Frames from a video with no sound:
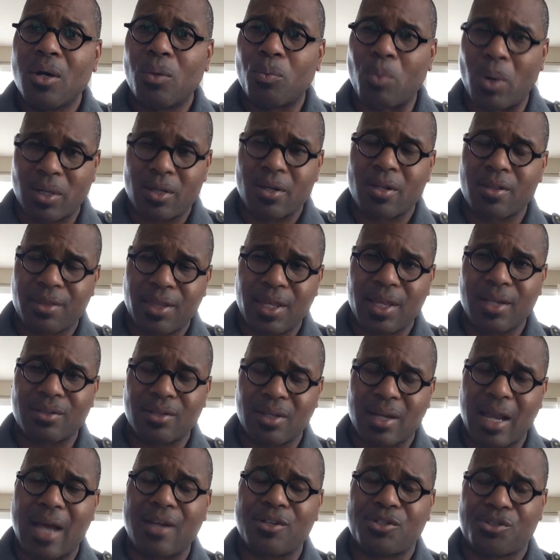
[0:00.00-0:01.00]
one of the things
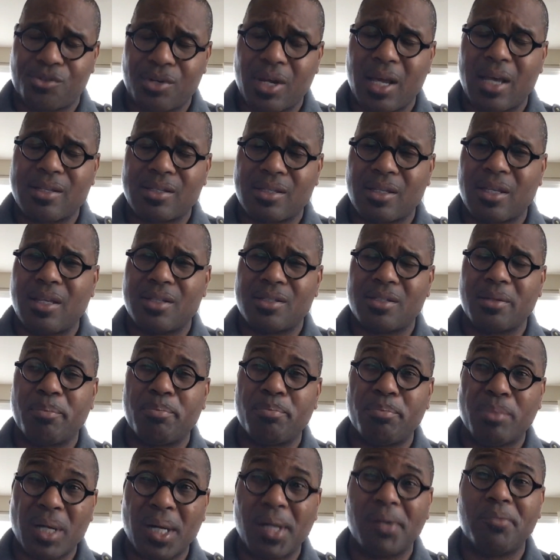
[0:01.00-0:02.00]
that I stress is
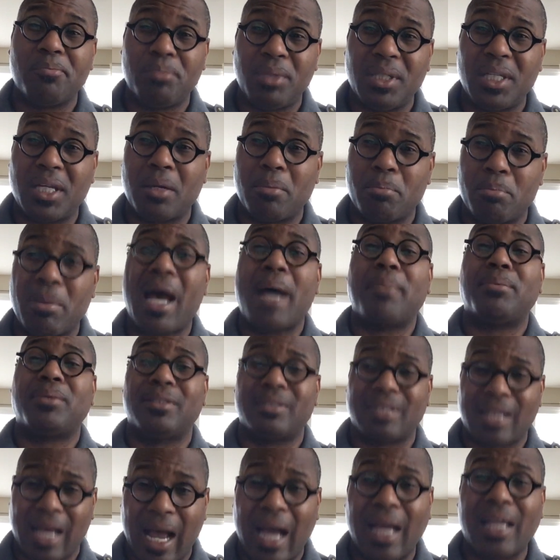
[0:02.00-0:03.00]
above being
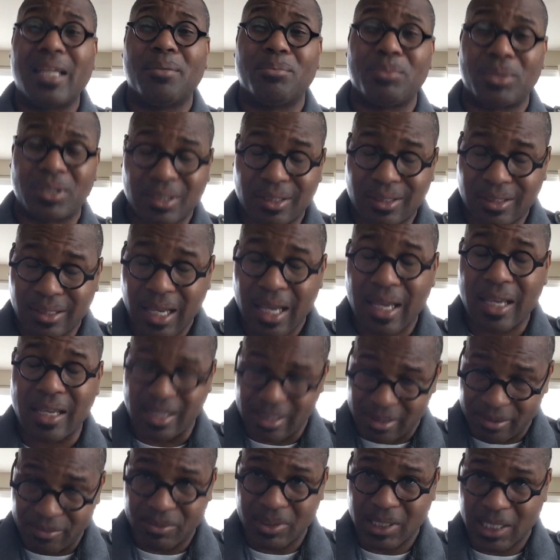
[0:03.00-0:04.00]
Baptist, I am
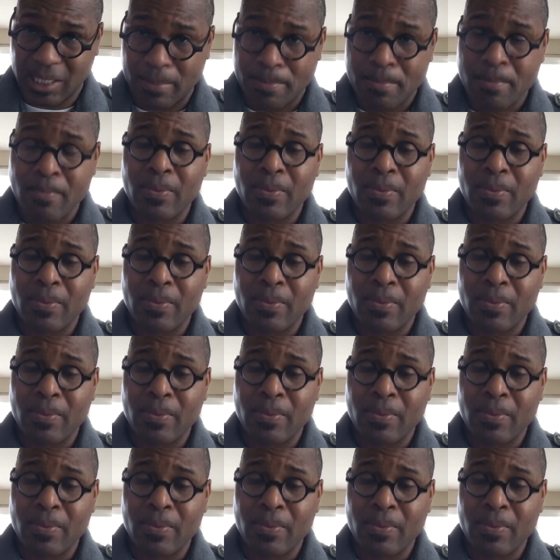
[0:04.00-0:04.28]
saved.